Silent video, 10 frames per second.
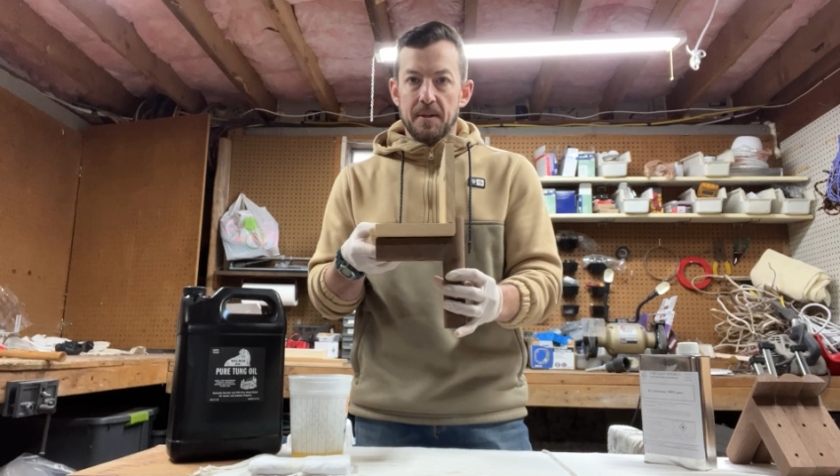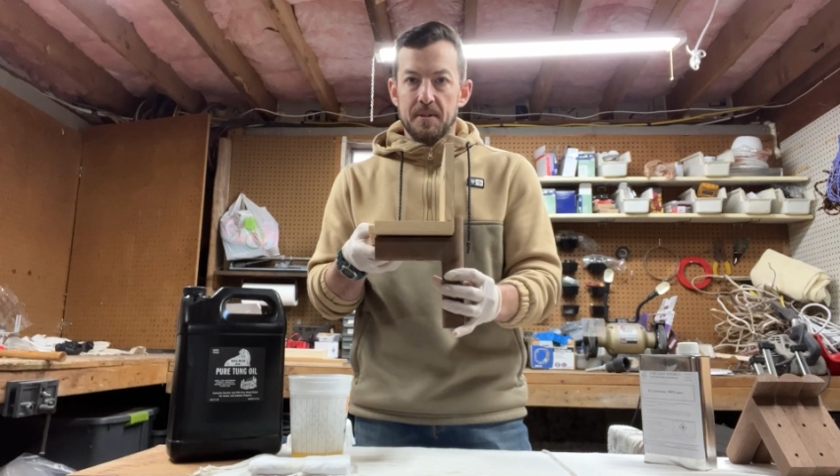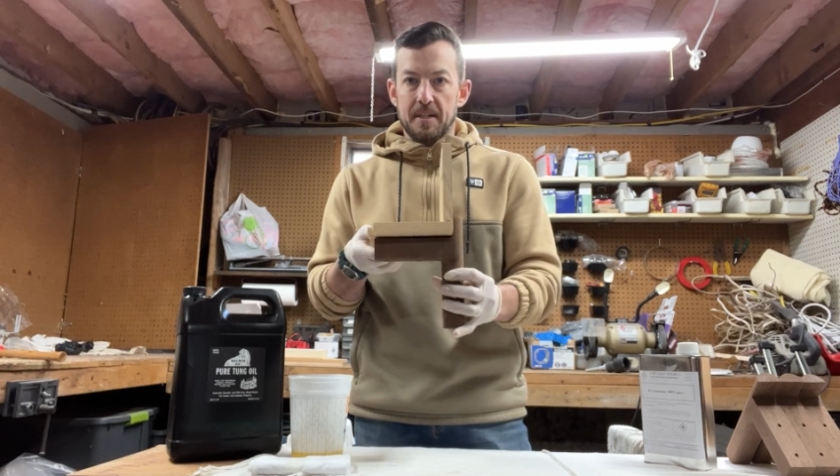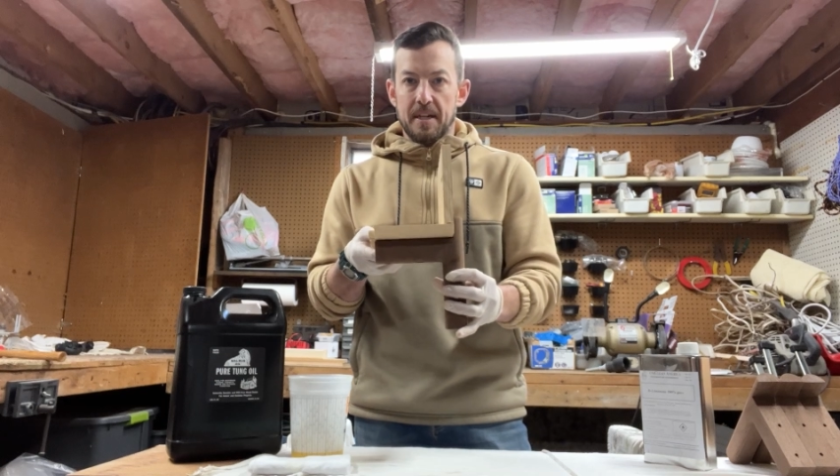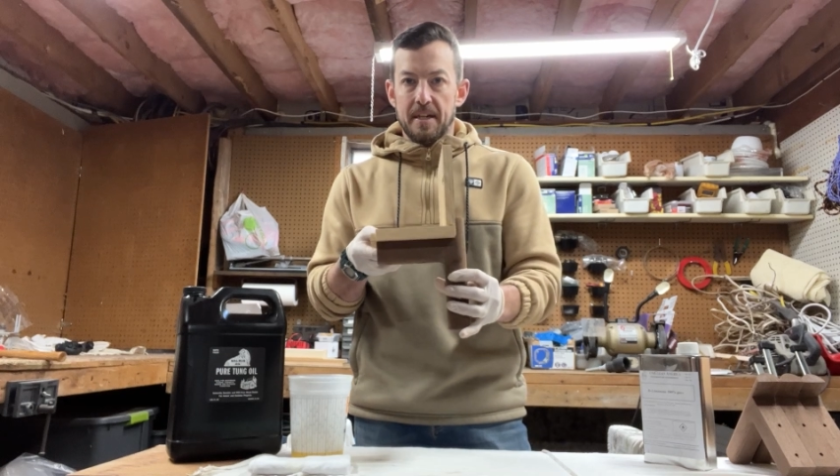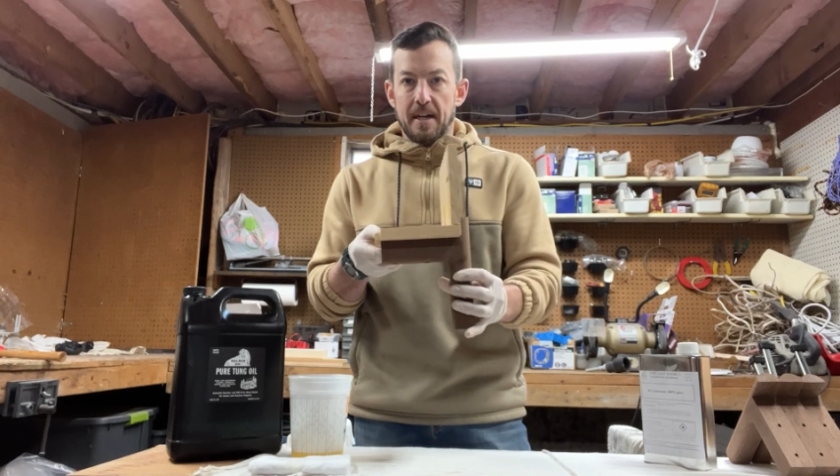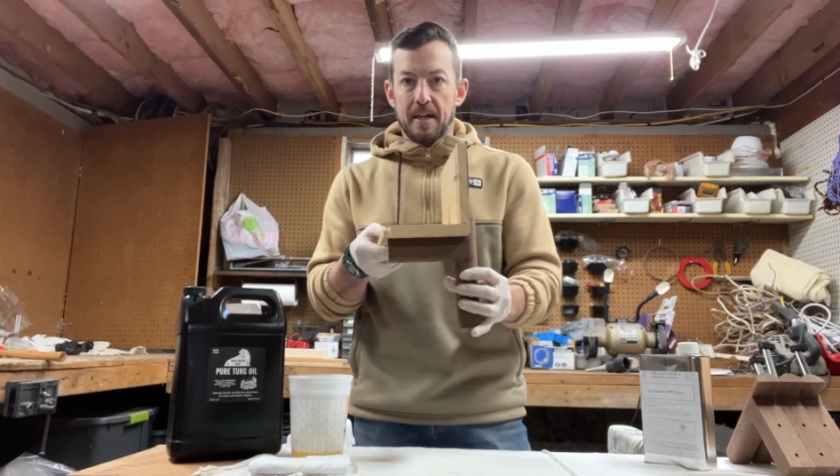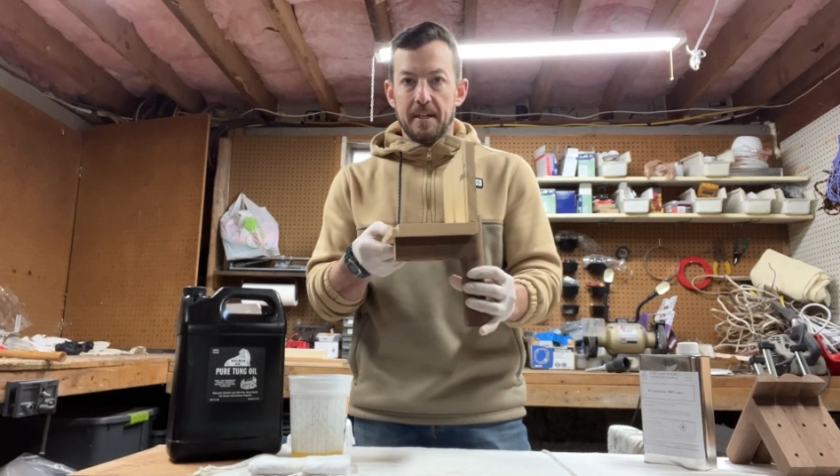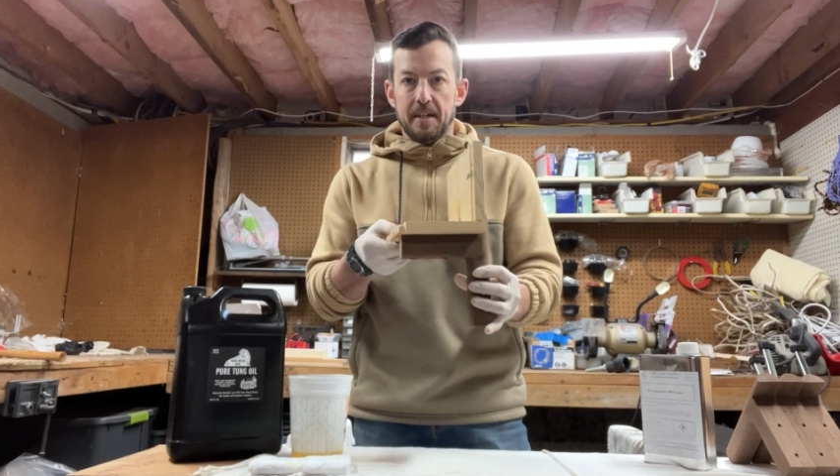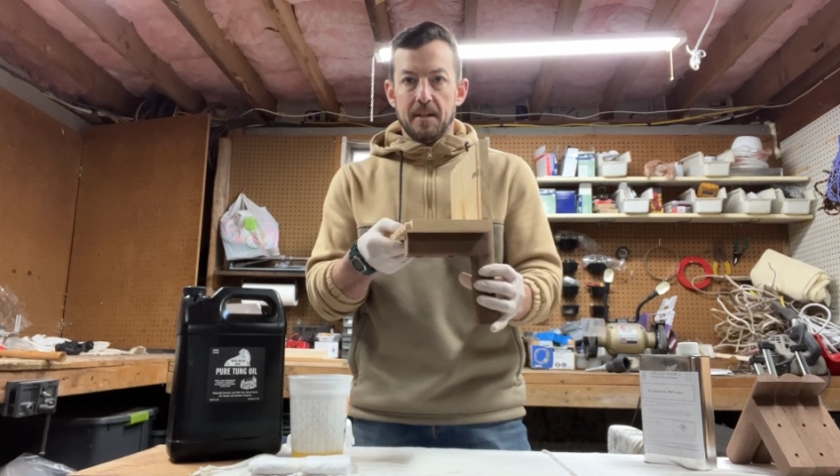sit
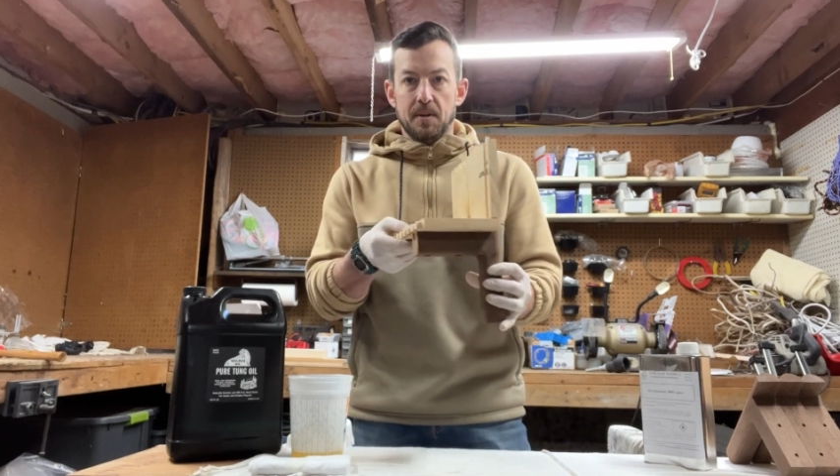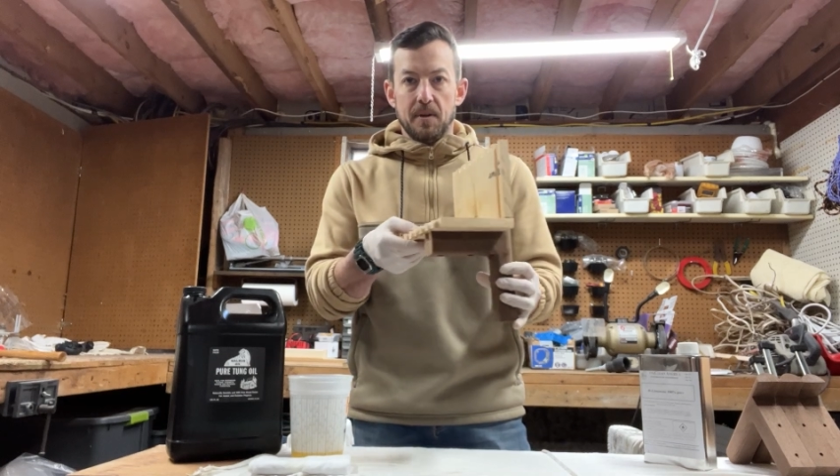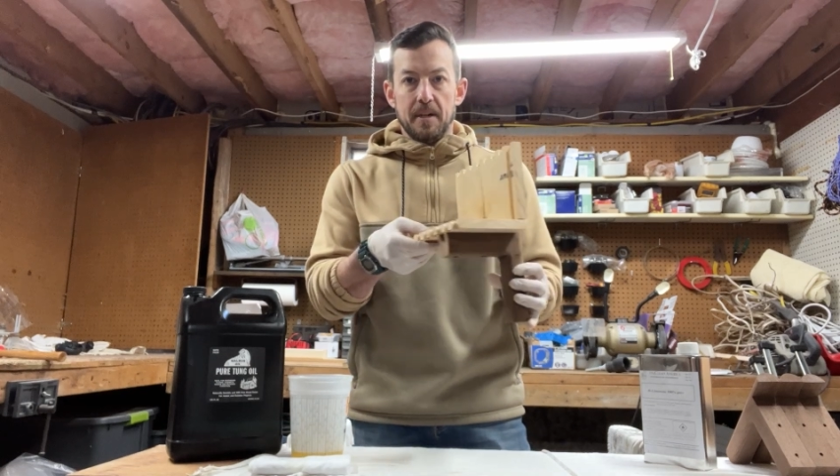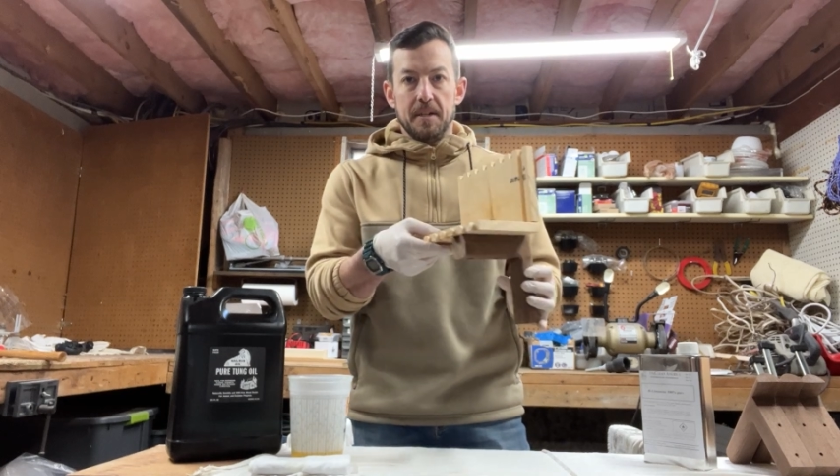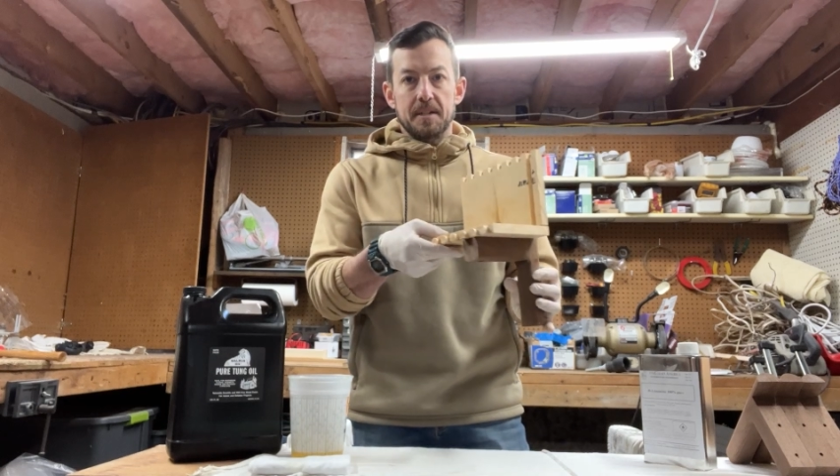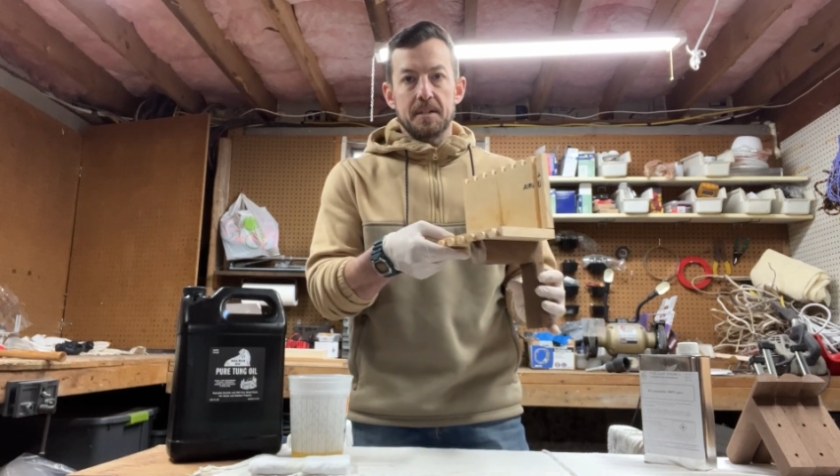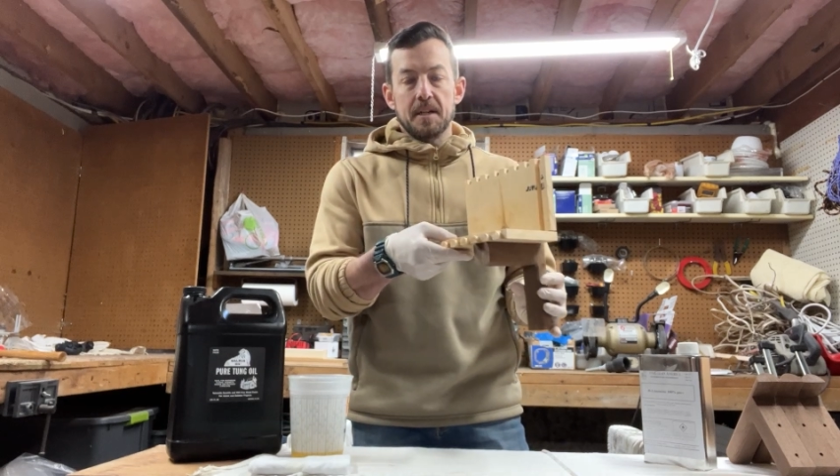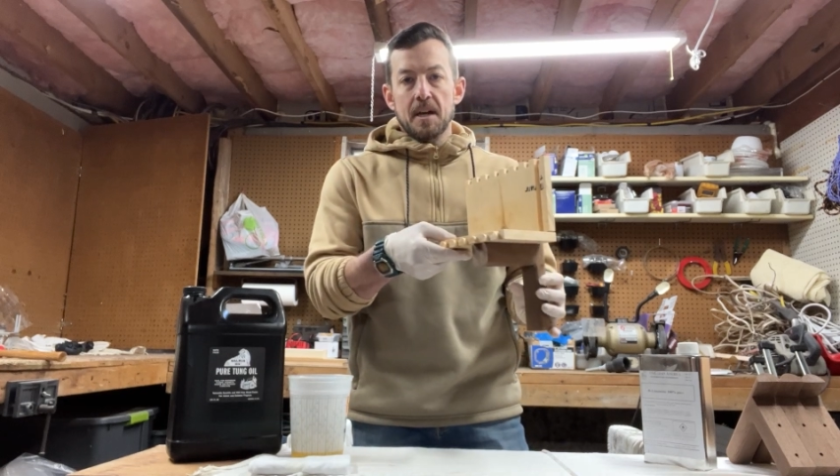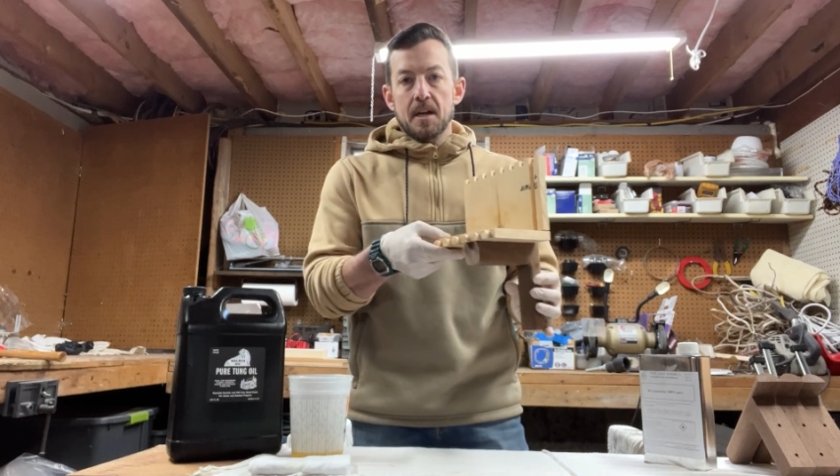90 degrees